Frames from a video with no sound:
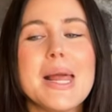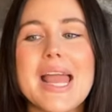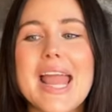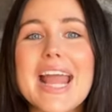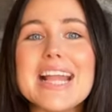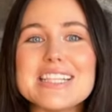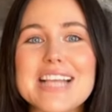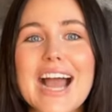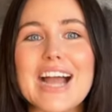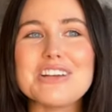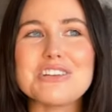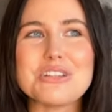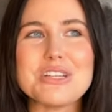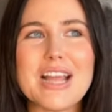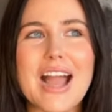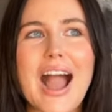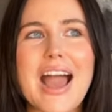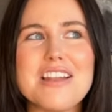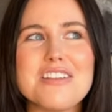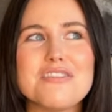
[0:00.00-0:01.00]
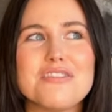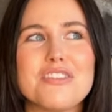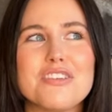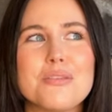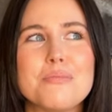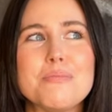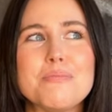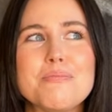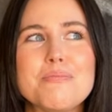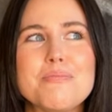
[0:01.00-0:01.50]
It's actually kind
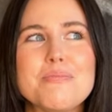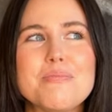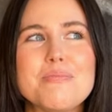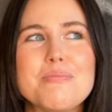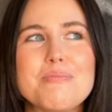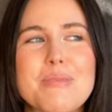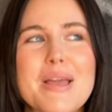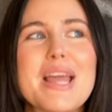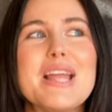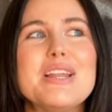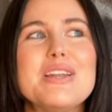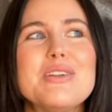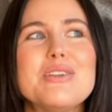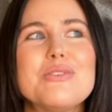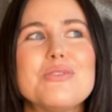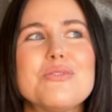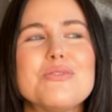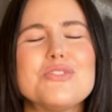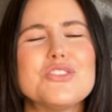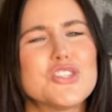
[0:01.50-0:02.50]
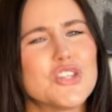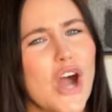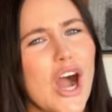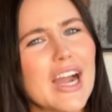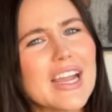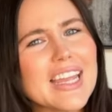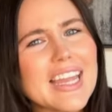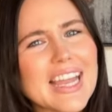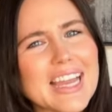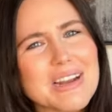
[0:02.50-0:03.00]
of been
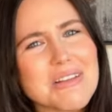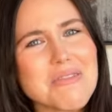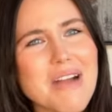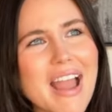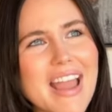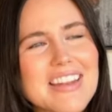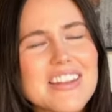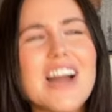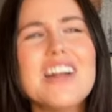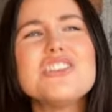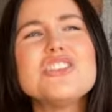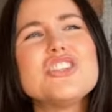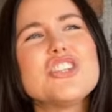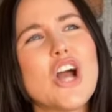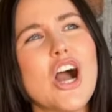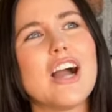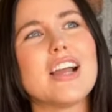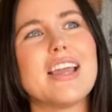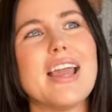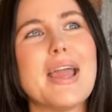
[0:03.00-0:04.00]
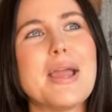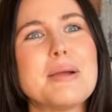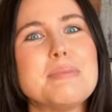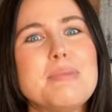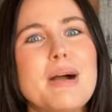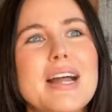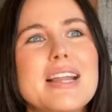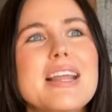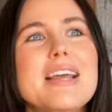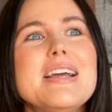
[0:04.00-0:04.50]
shocking in a way, not shocking,
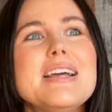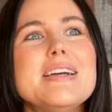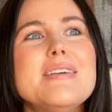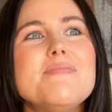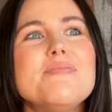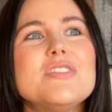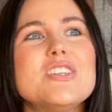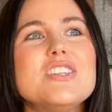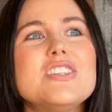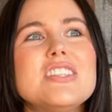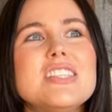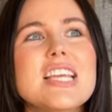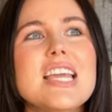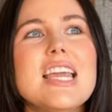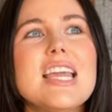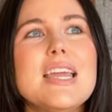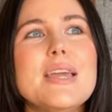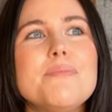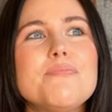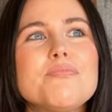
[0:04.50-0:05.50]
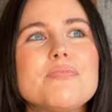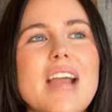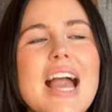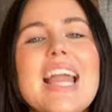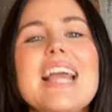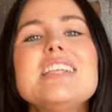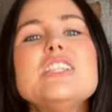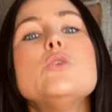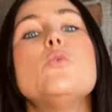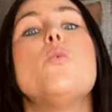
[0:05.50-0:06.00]
but to see, I
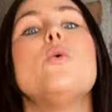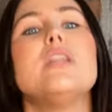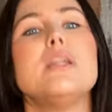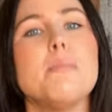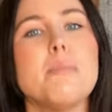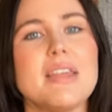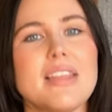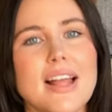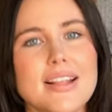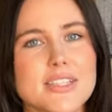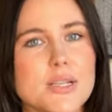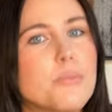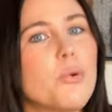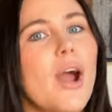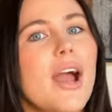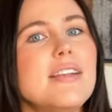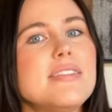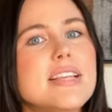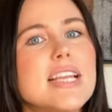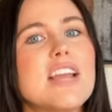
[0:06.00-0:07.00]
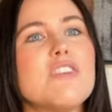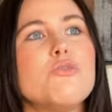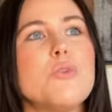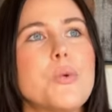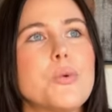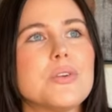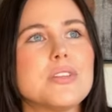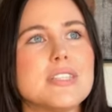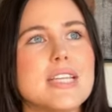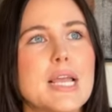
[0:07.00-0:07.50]
guess it wouldn't be that surprising if we
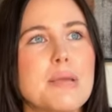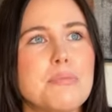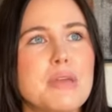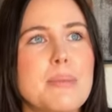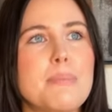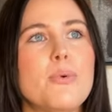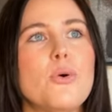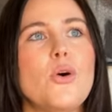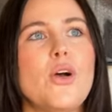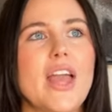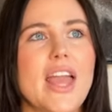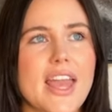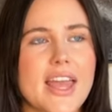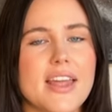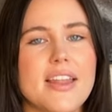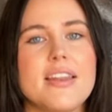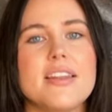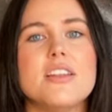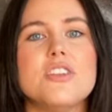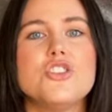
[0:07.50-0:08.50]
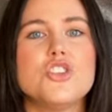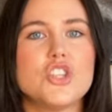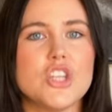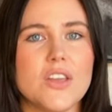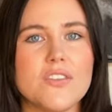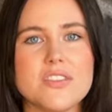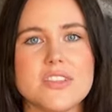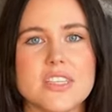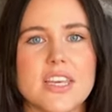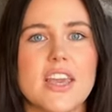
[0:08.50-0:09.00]
were seeing people in
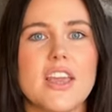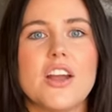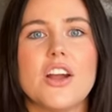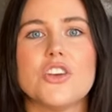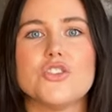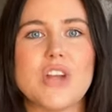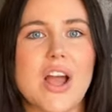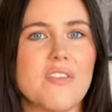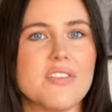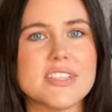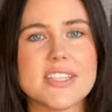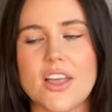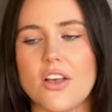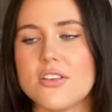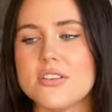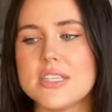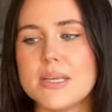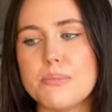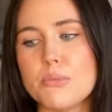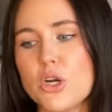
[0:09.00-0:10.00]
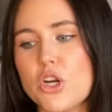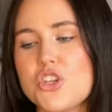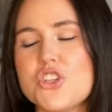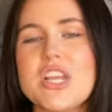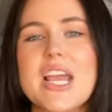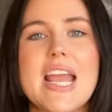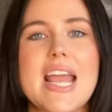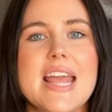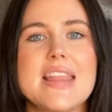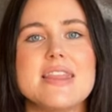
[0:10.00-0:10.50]
Chiefs gear, Travis Kelce merch
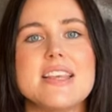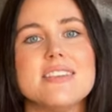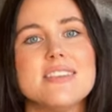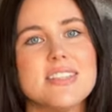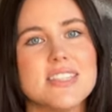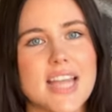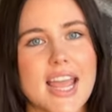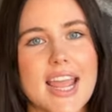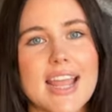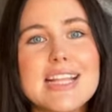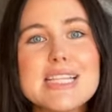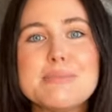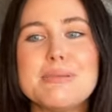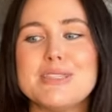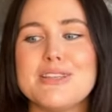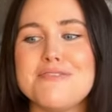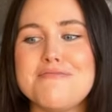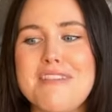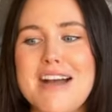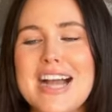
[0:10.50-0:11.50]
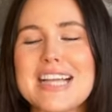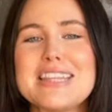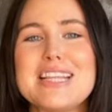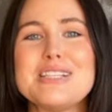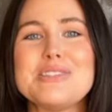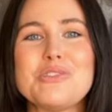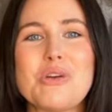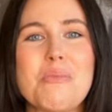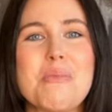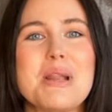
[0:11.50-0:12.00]
in the States, but the fact
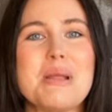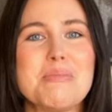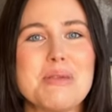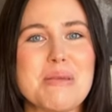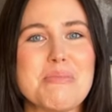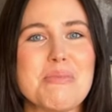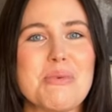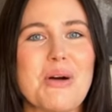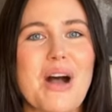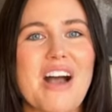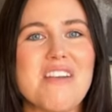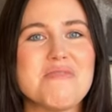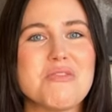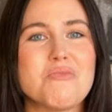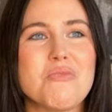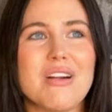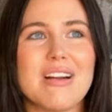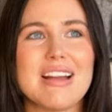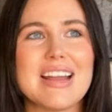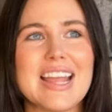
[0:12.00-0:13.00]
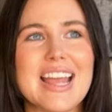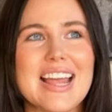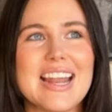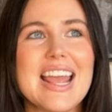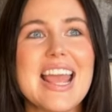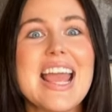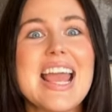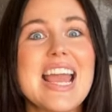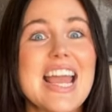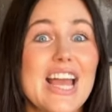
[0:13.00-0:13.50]
that so many people have been wearing
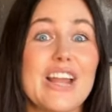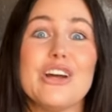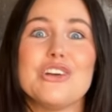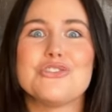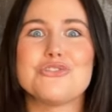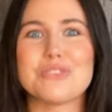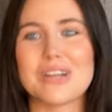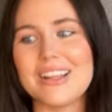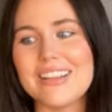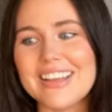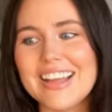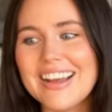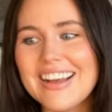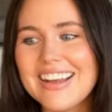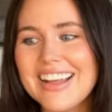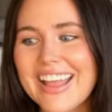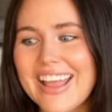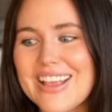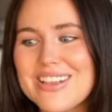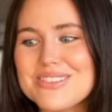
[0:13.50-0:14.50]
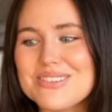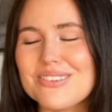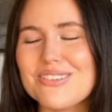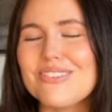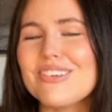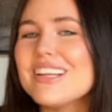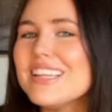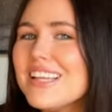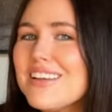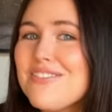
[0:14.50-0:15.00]
it in Australia is
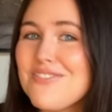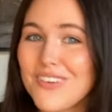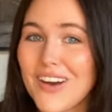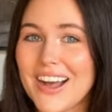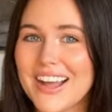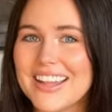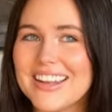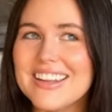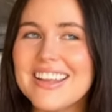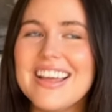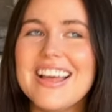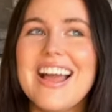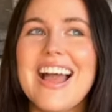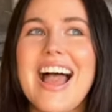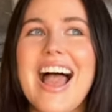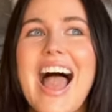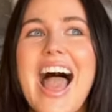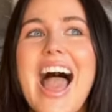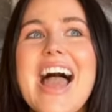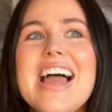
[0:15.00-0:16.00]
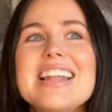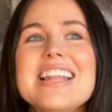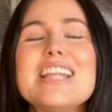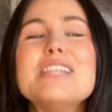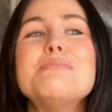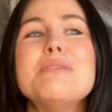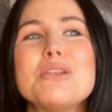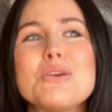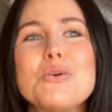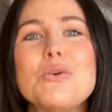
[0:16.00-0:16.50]
really fun. And
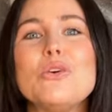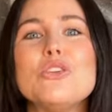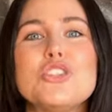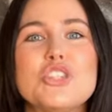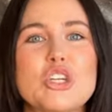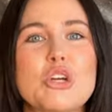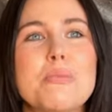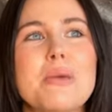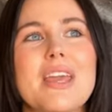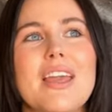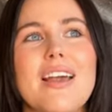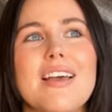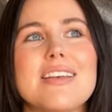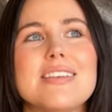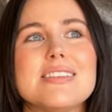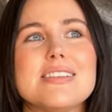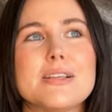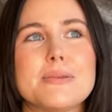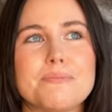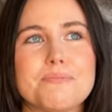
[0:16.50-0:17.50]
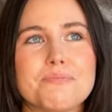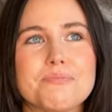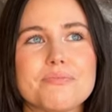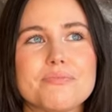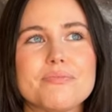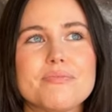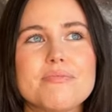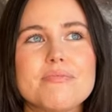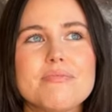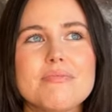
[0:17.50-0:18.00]
it's been cool too because
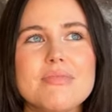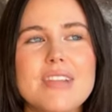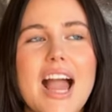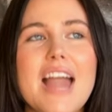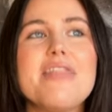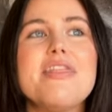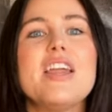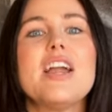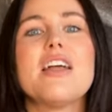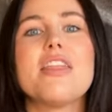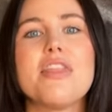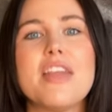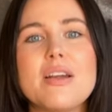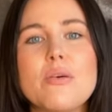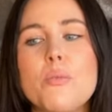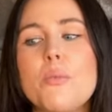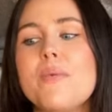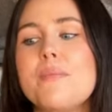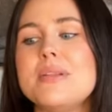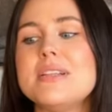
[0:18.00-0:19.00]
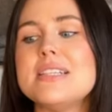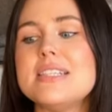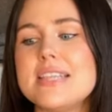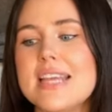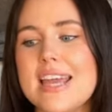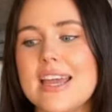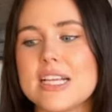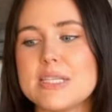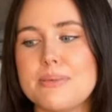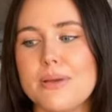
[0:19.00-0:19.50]
I think a thing we've been
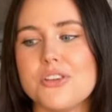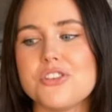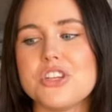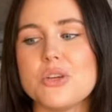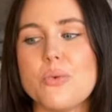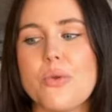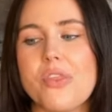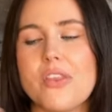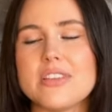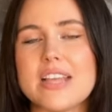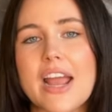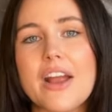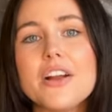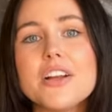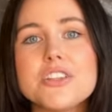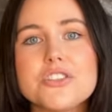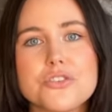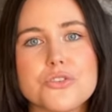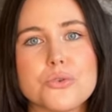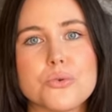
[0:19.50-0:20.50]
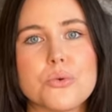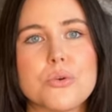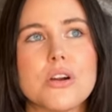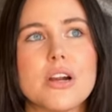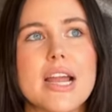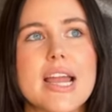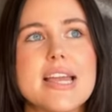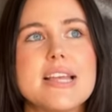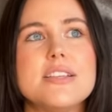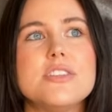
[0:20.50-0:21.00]
seeing, especially with this Eras
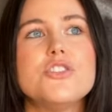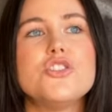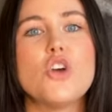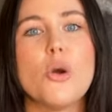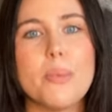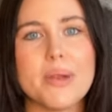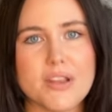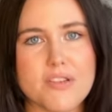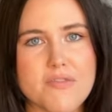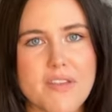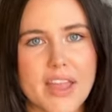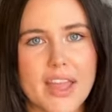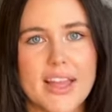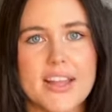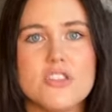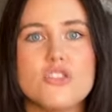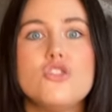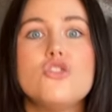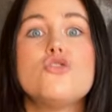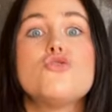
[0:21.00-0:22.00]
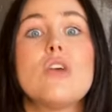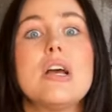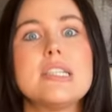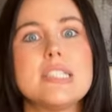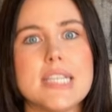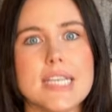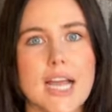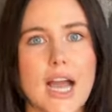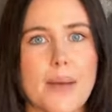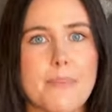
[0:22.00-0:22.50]
tour, is so many fans
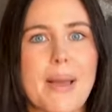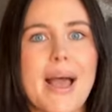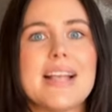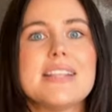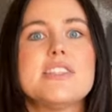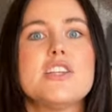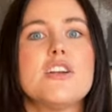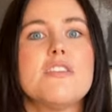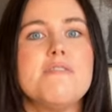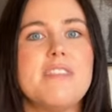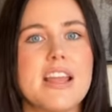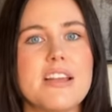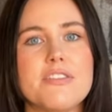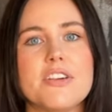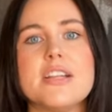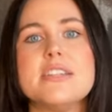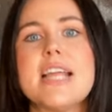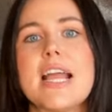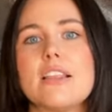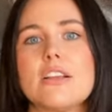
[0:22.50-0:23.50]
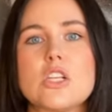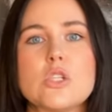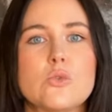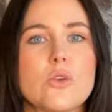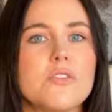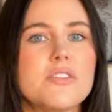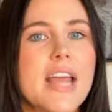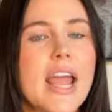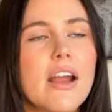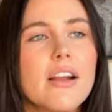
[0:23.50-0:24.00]
dressing up as their favorite Taylor
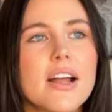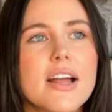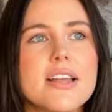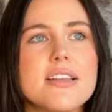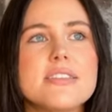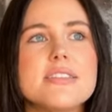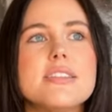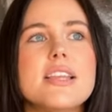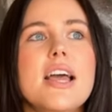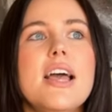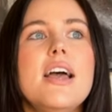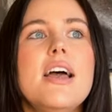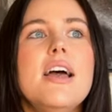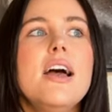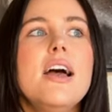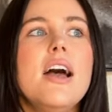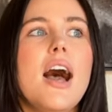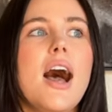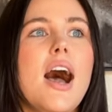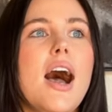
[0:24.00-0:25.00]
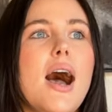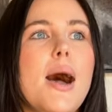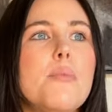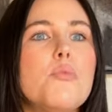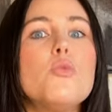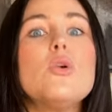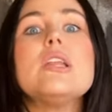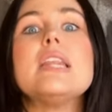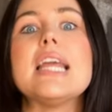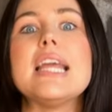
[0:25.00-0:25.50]
Swift eras, um,
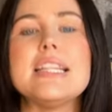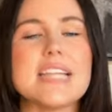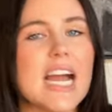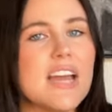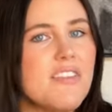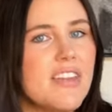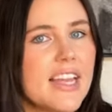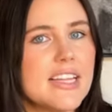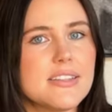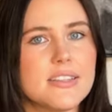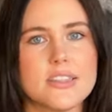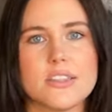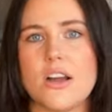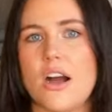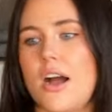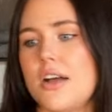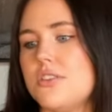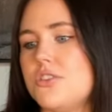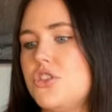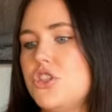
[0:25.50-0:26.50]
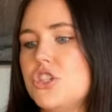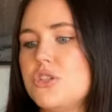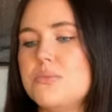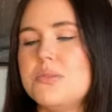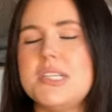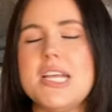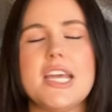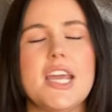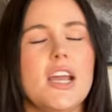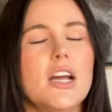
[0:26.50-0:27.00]
really diving into the
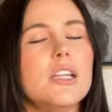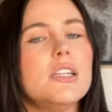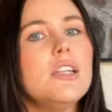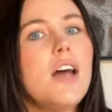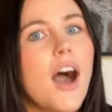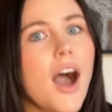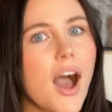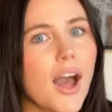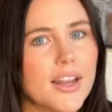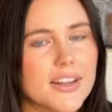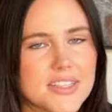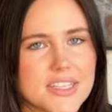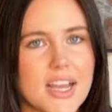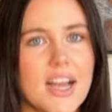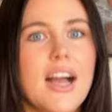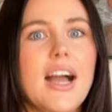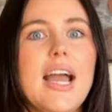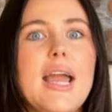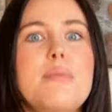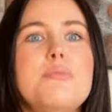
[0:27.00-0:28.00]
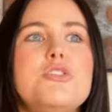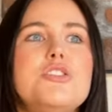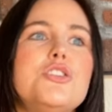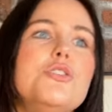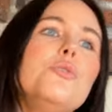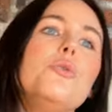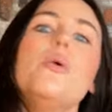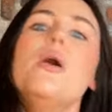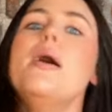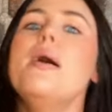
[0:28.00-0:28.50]
costumes, taking a lot of time
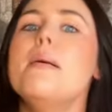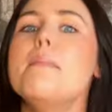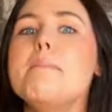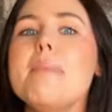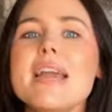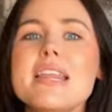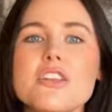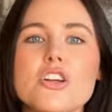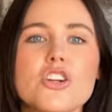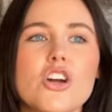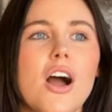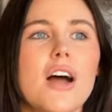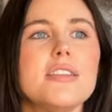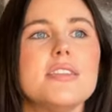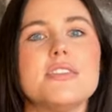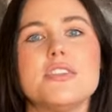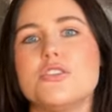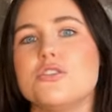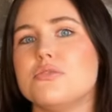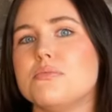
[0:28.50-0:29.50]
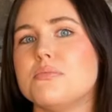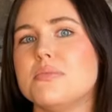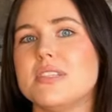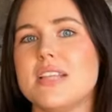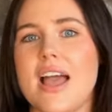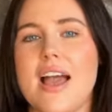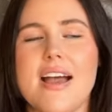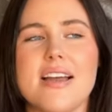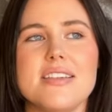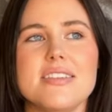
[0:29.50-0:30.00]
to make their costumes,
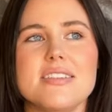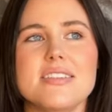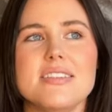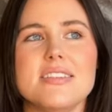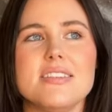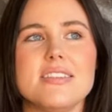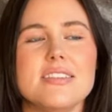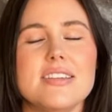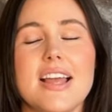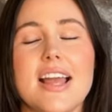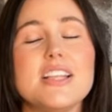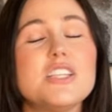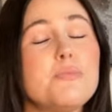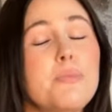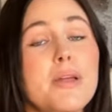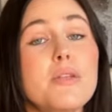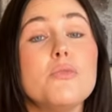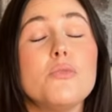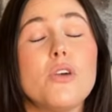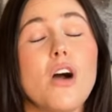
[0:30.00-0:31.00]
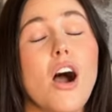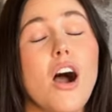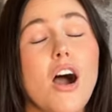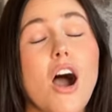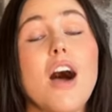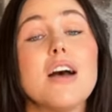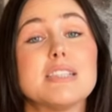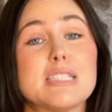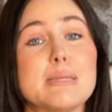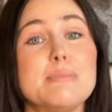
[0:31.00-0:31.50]
and it's been
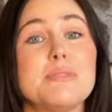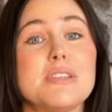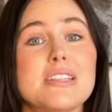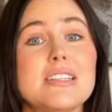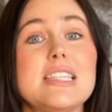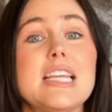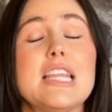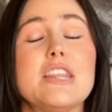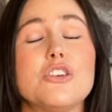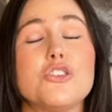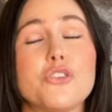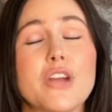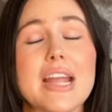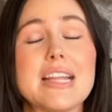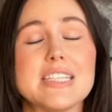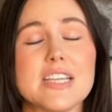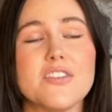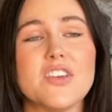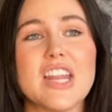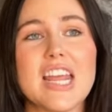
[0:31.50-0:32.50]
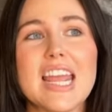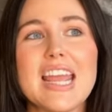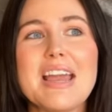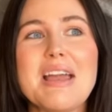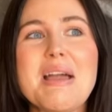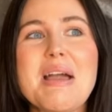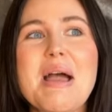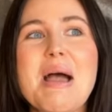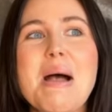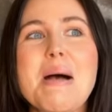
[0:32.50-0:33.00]
awesome to see the creativity.